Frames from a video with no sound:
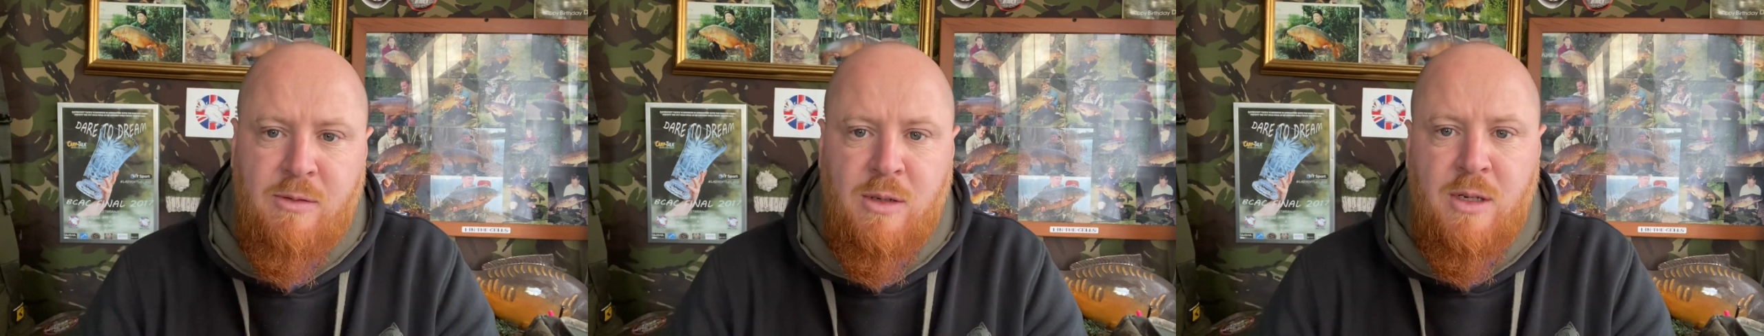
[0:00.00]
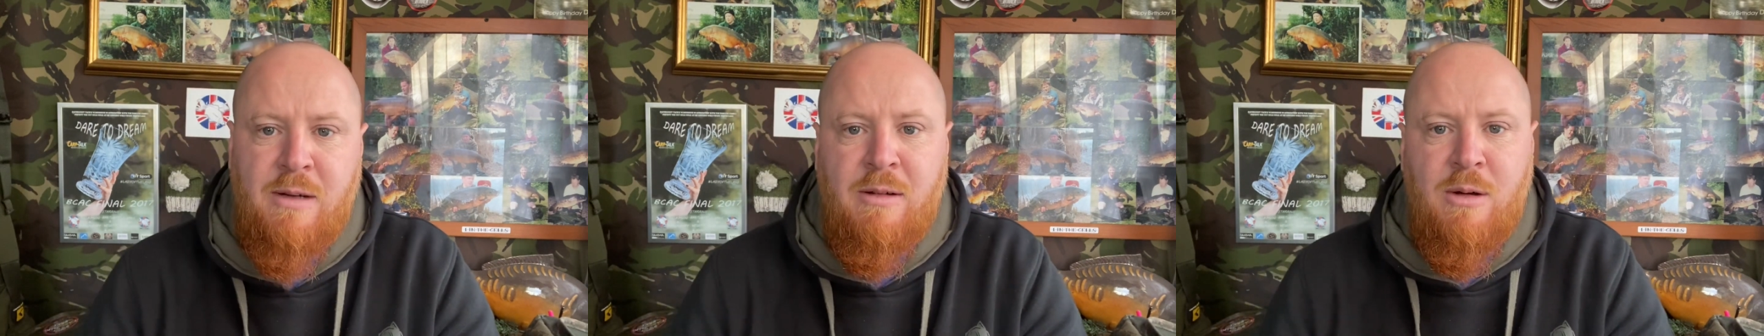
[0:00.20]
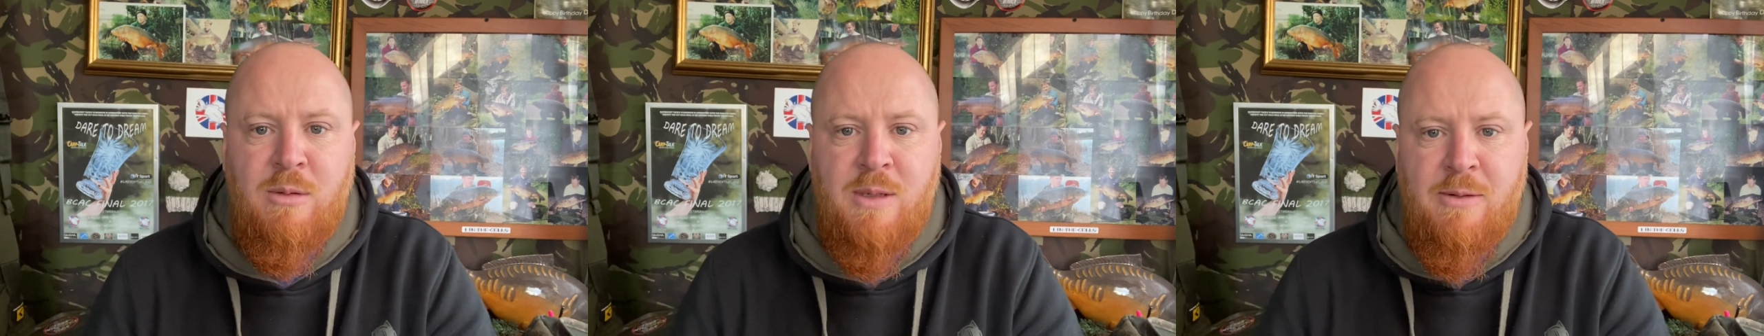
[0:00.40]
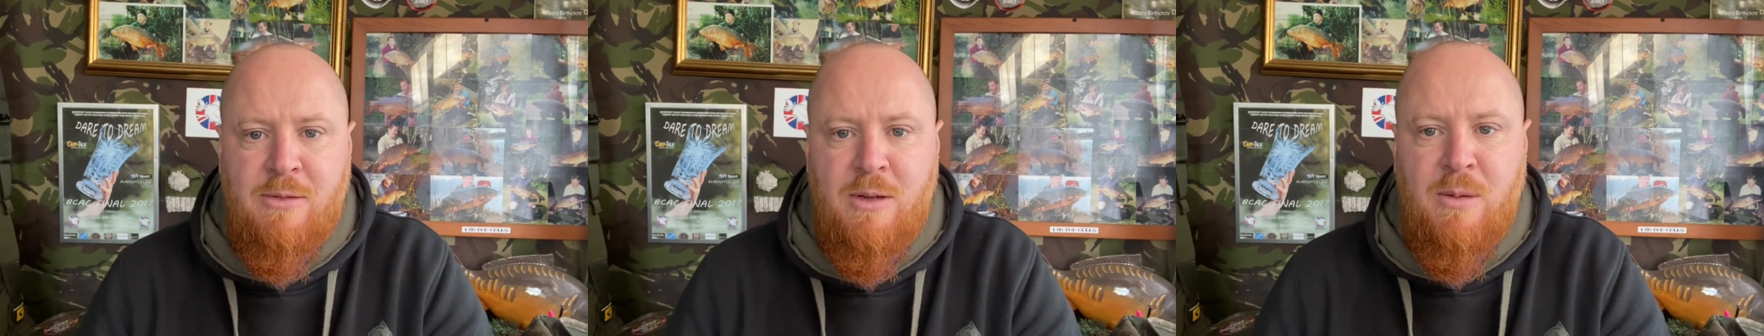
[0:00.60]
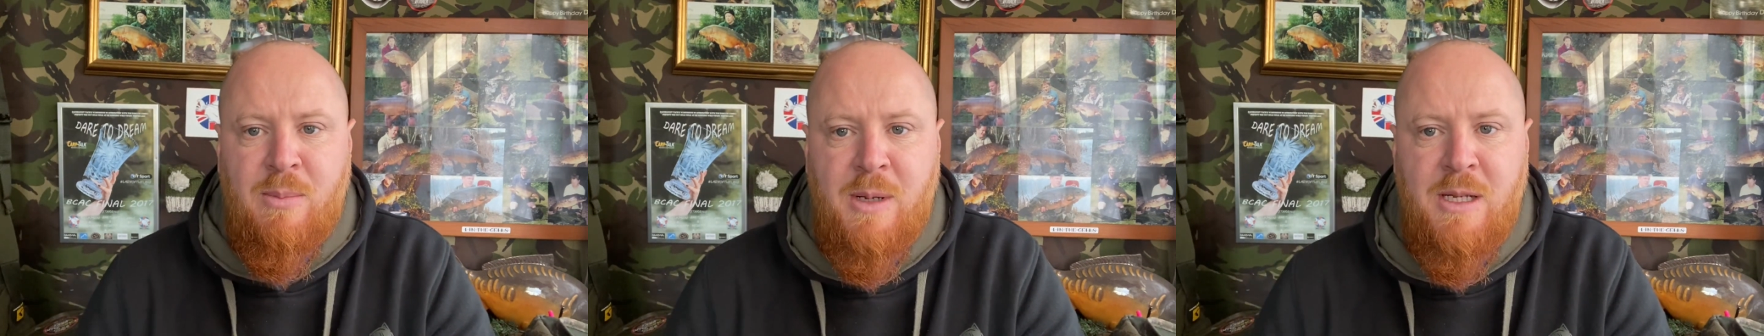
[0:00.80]
got their own
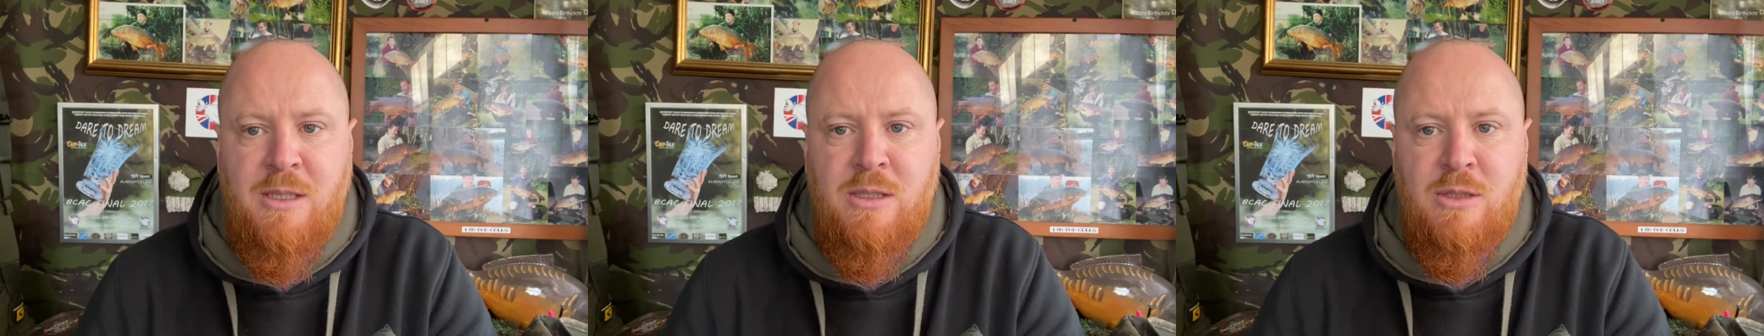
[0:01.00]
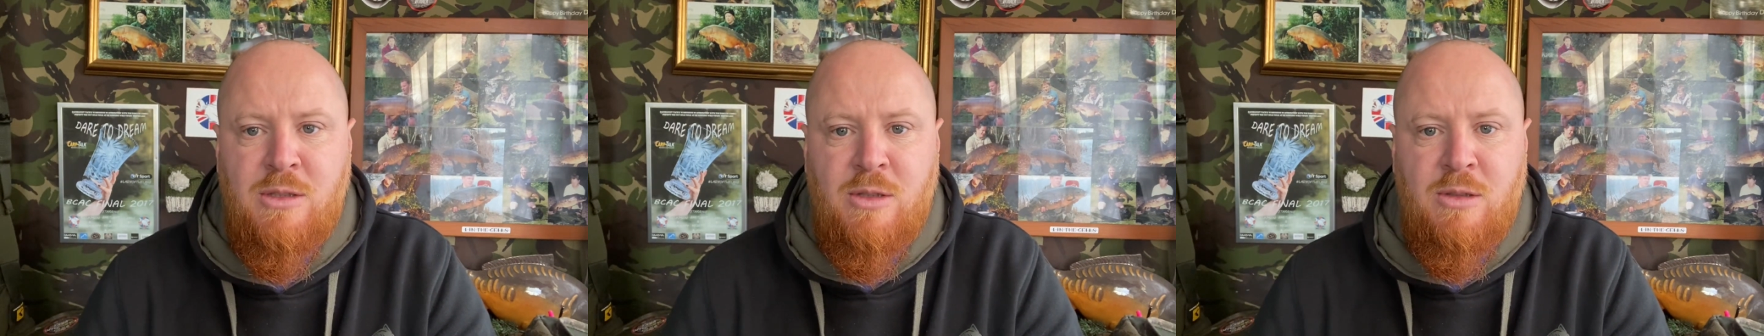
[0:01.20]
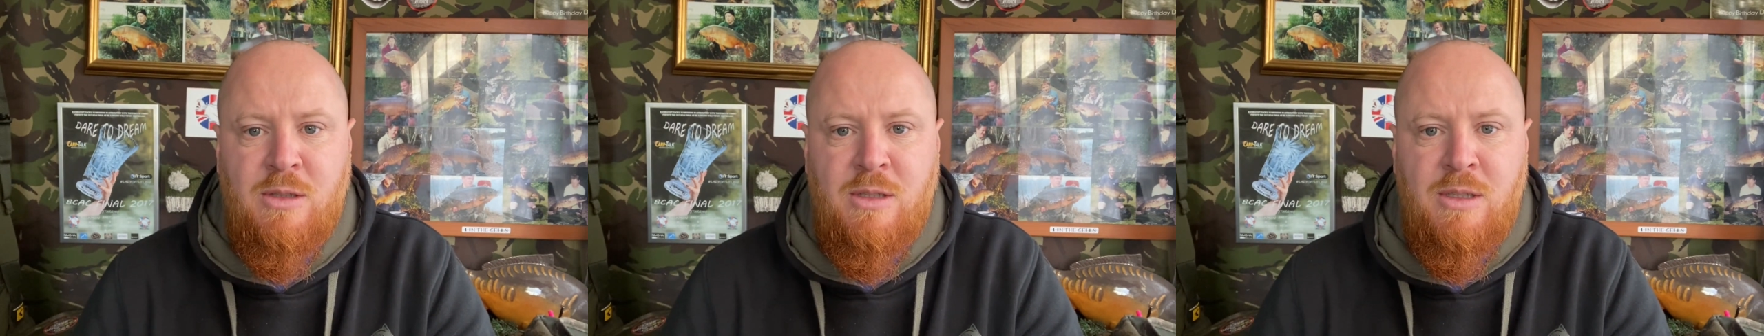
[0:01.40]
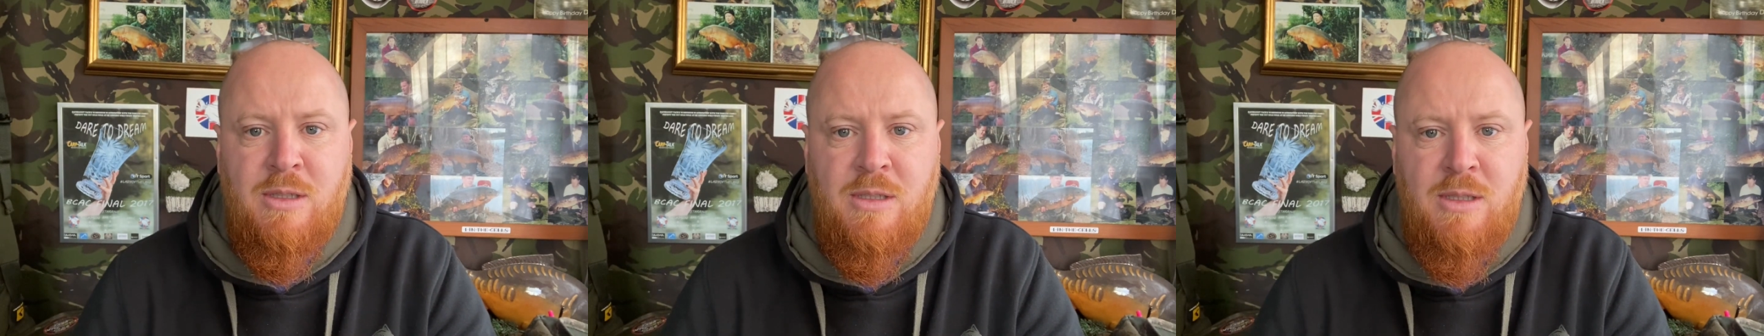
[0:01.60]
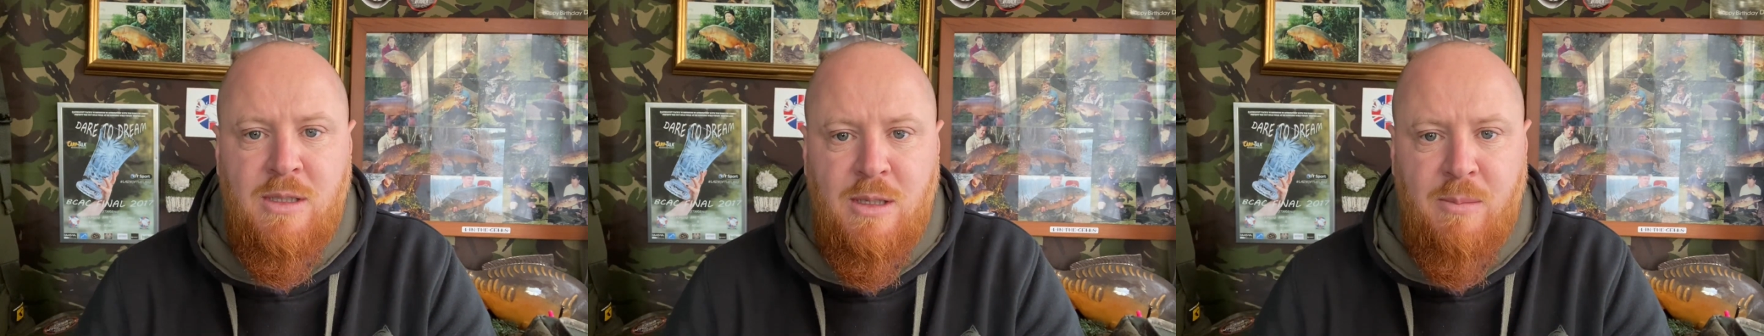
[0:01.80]
different opinions on the
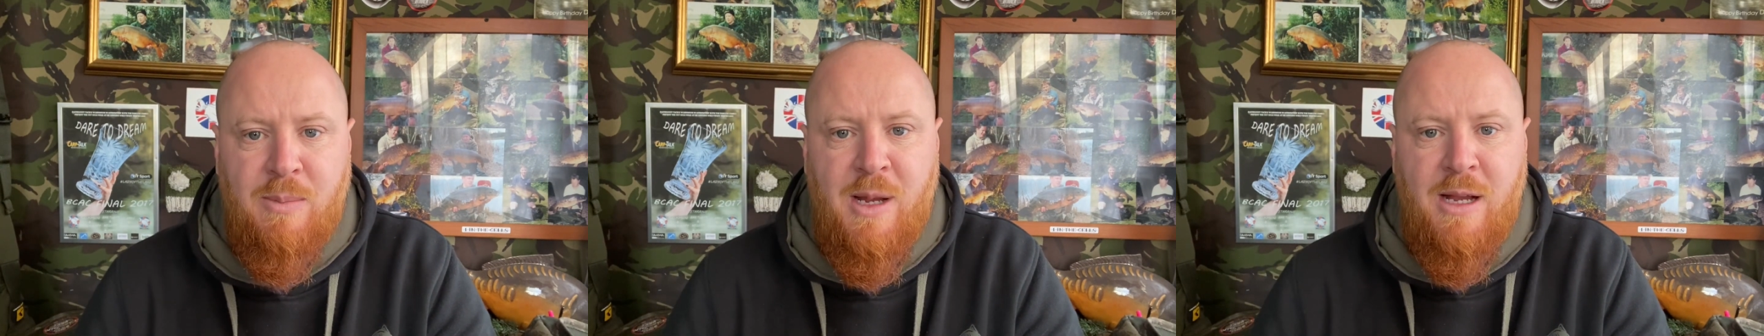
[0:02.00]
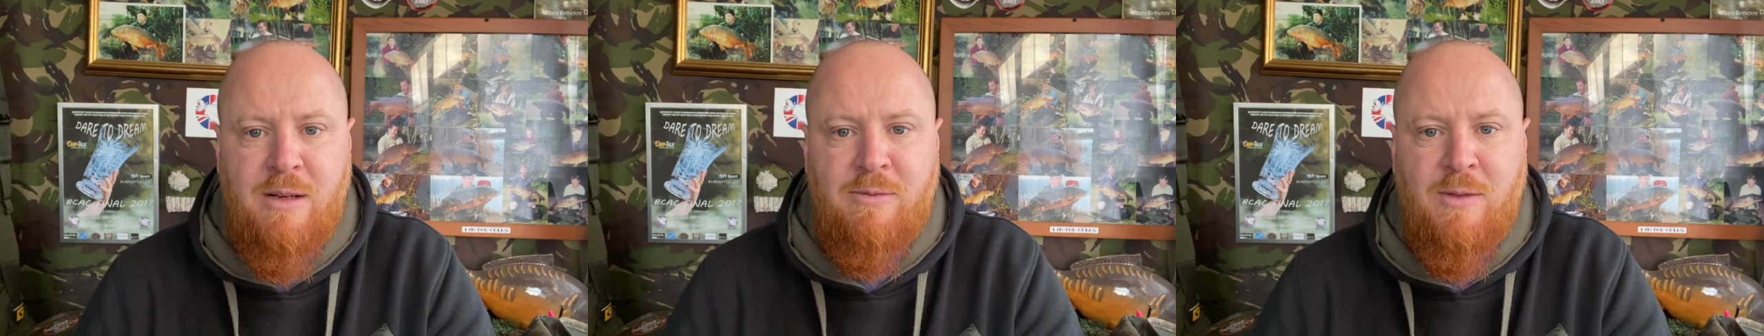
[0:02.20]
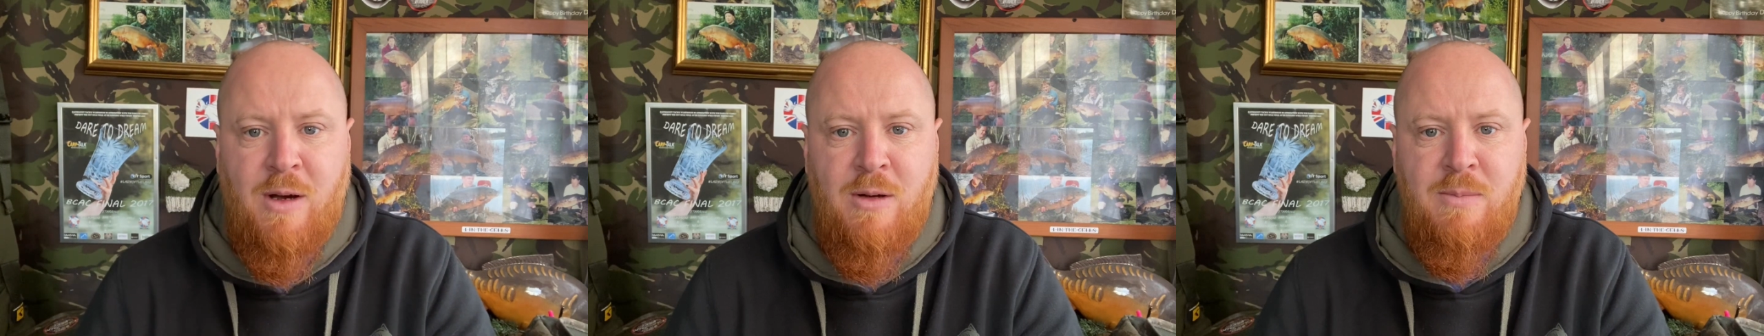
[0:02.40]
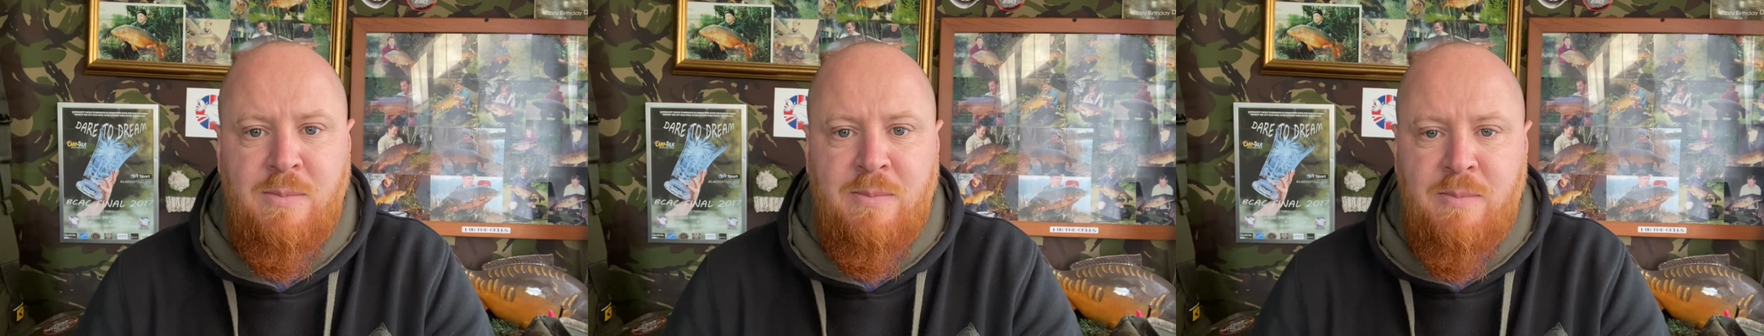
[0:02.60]
black foam,